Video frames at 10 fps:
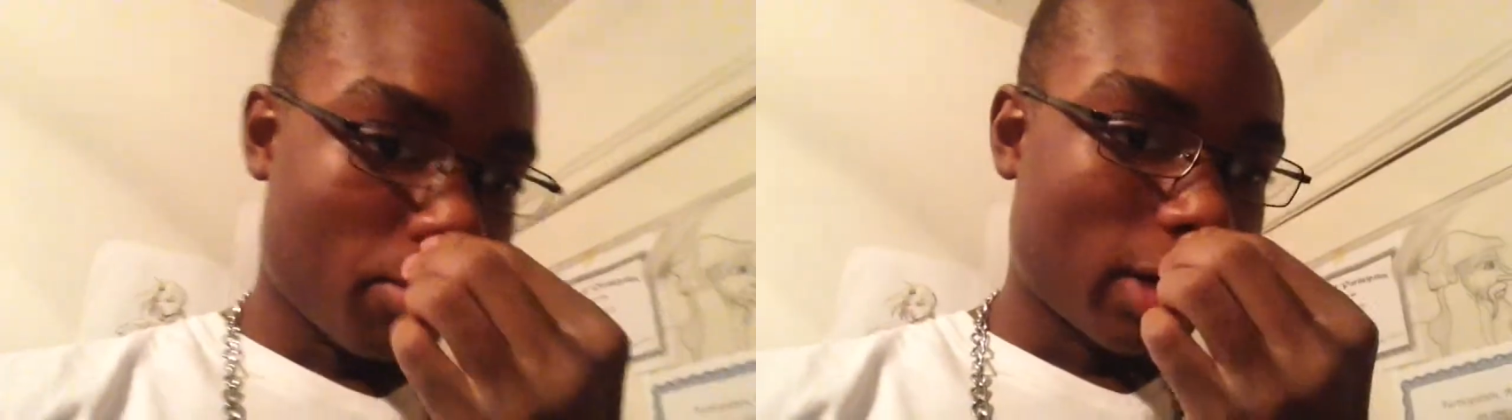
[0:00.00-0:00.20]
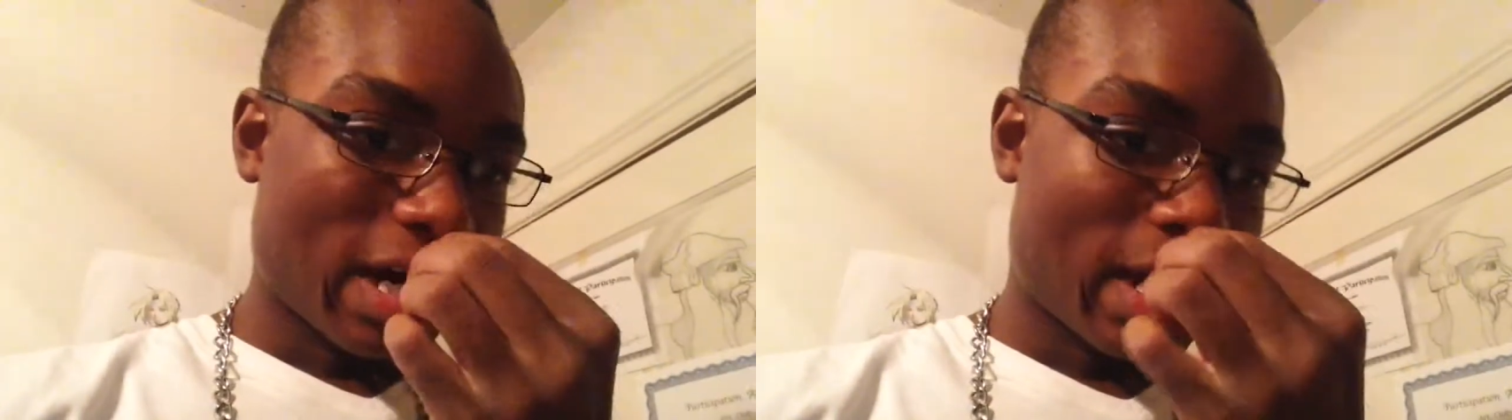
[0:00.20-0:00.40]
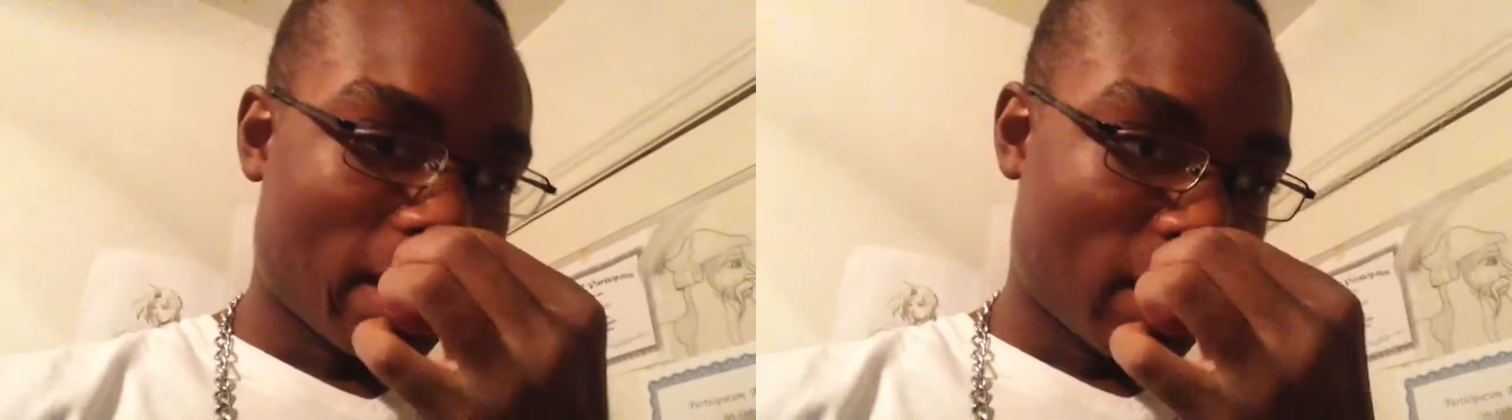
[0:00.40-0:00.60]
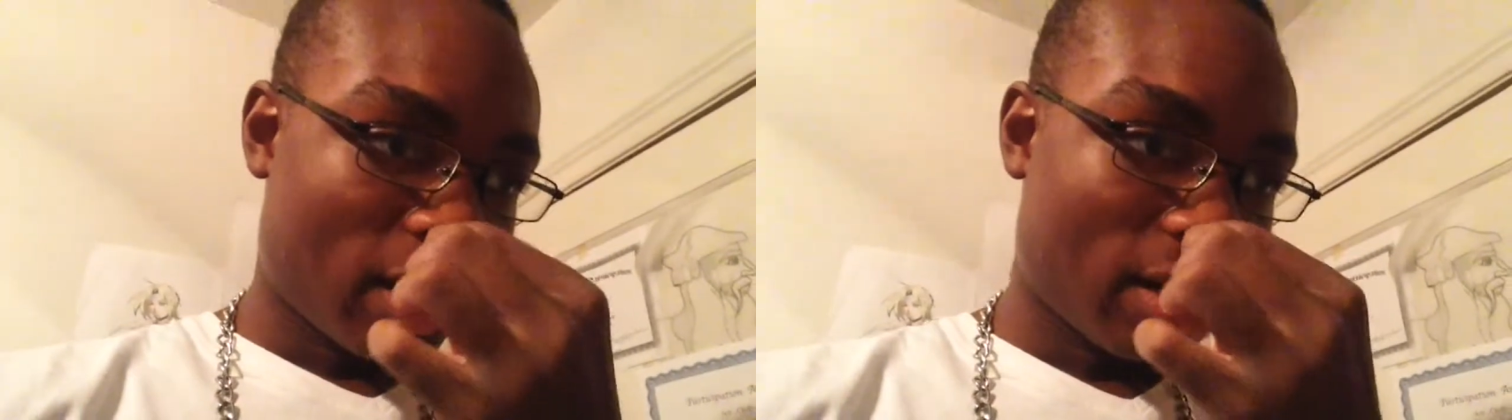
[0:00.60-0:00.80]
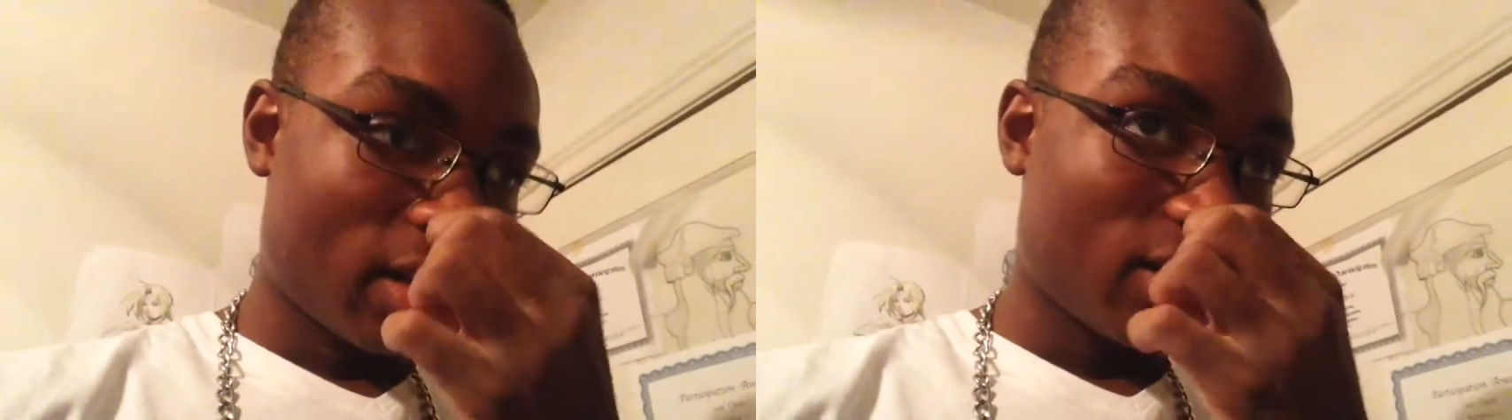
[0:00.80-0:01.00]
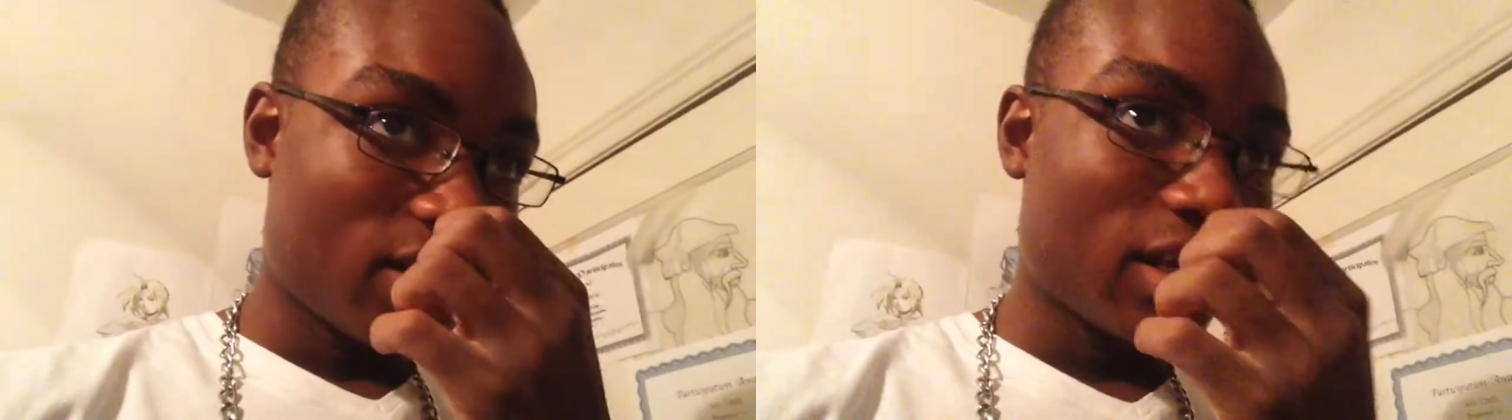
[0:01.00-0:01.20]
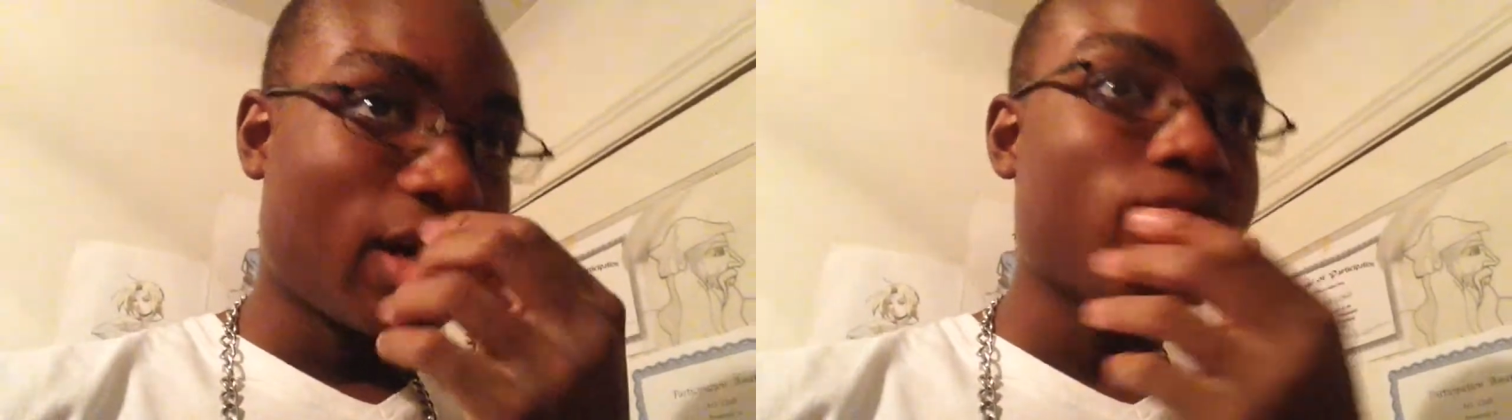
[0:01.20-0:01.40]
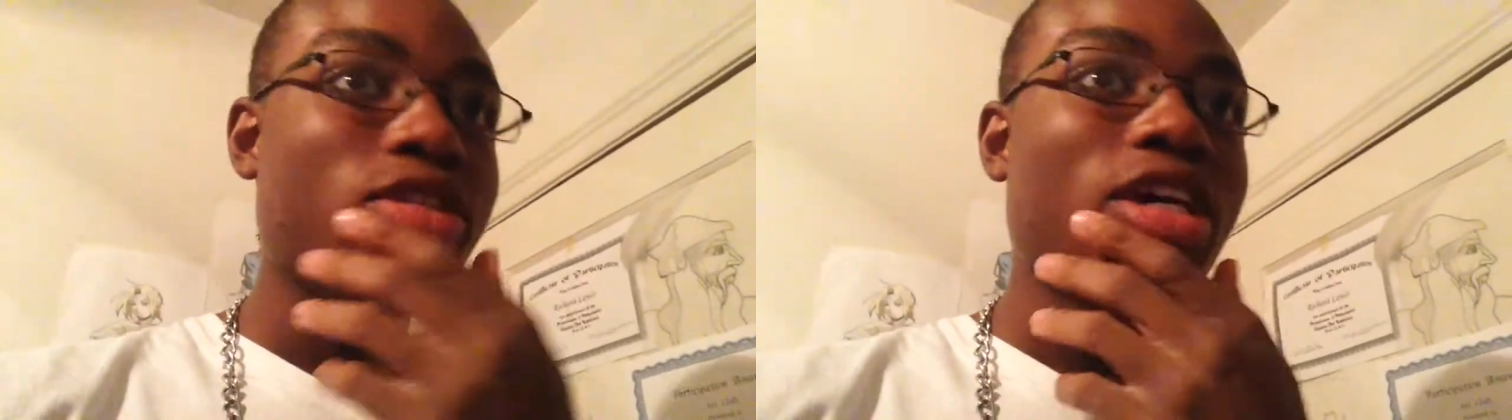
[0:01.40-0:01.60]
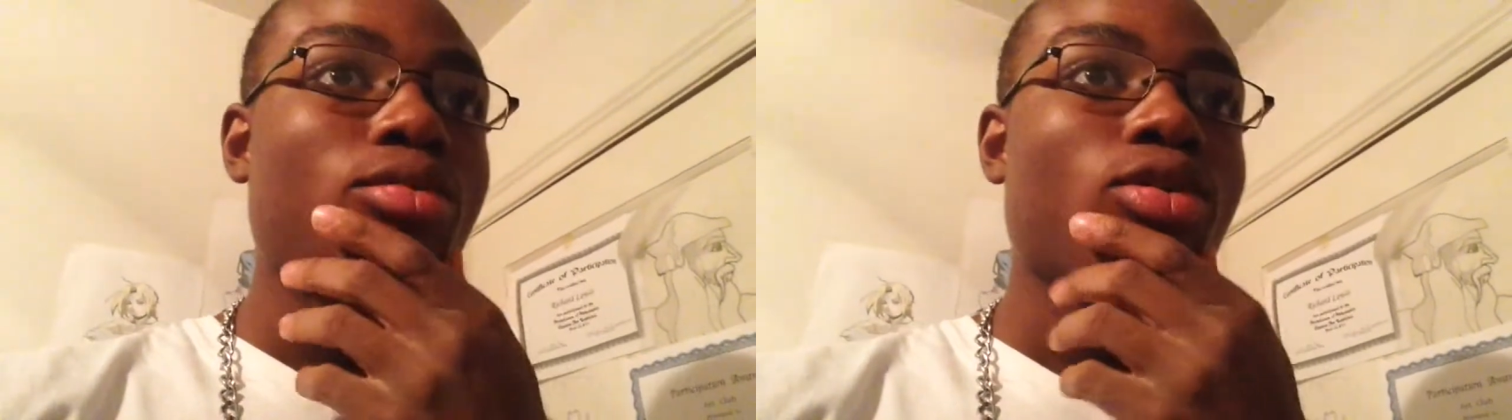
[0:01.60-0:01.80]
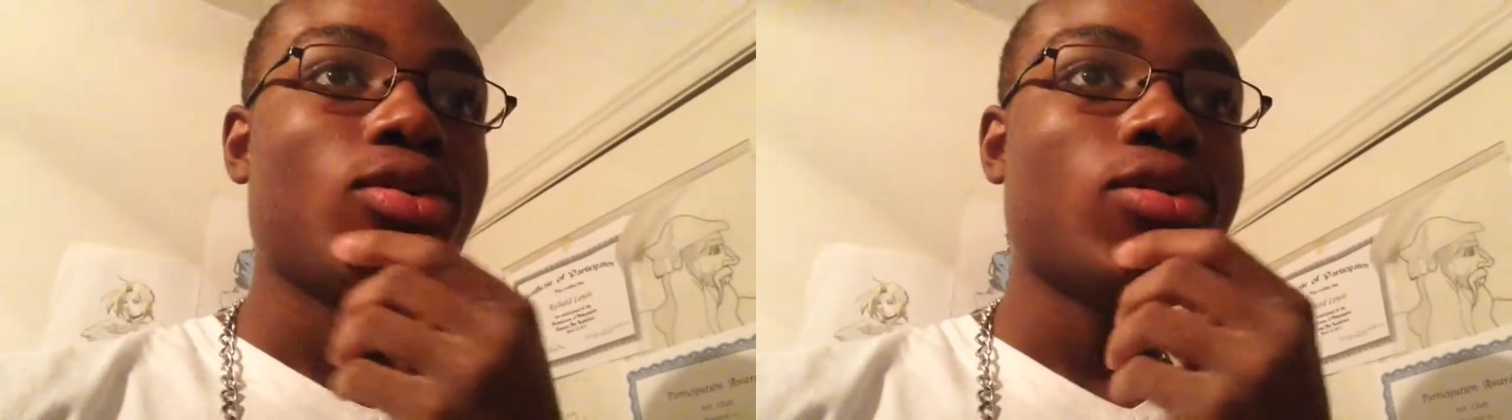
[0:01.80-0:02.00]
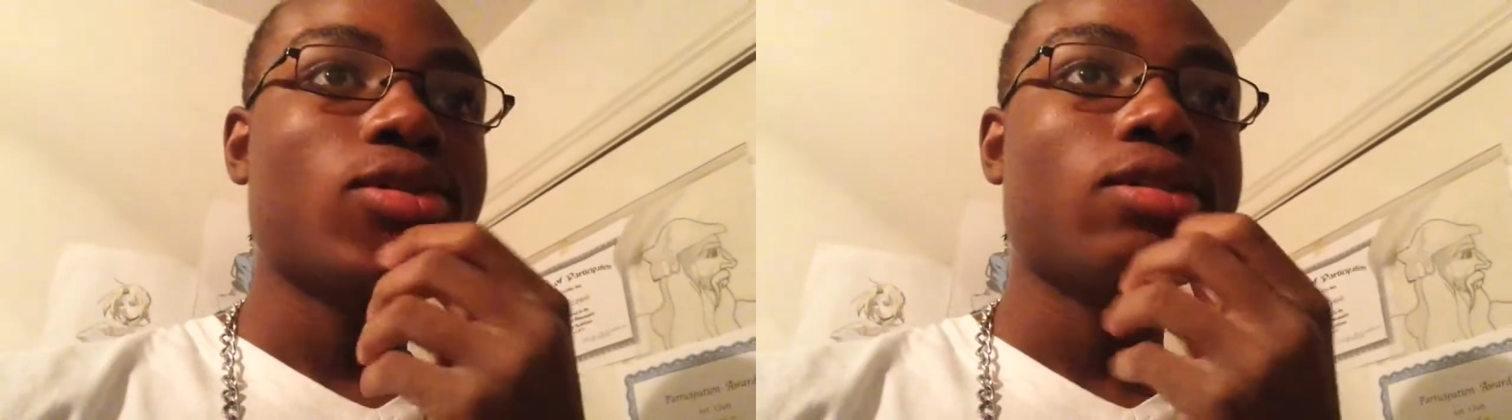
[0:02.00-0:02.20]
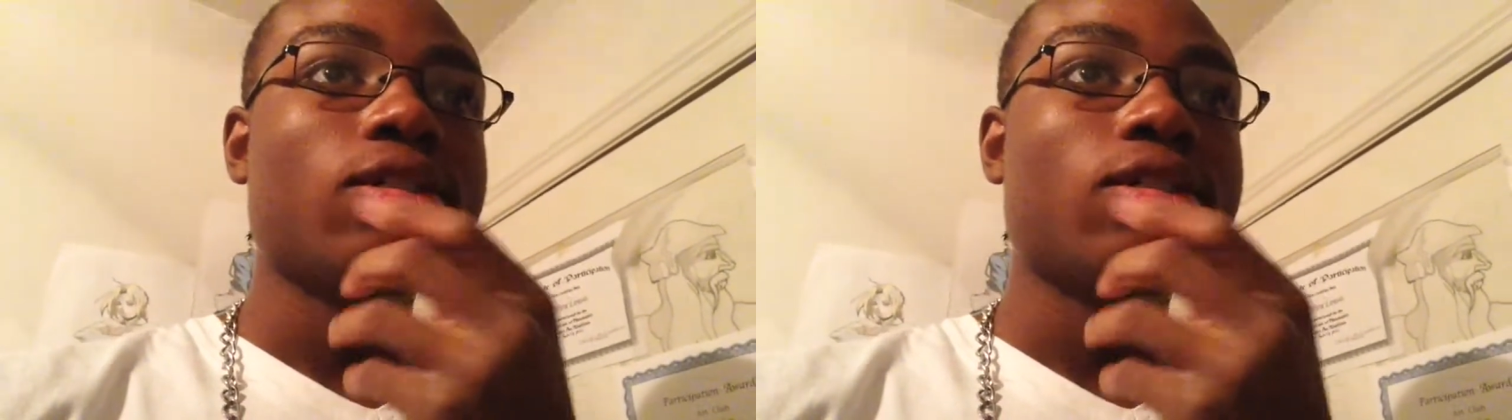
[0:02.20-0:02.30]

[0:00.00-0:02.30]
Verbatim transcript: but timetable,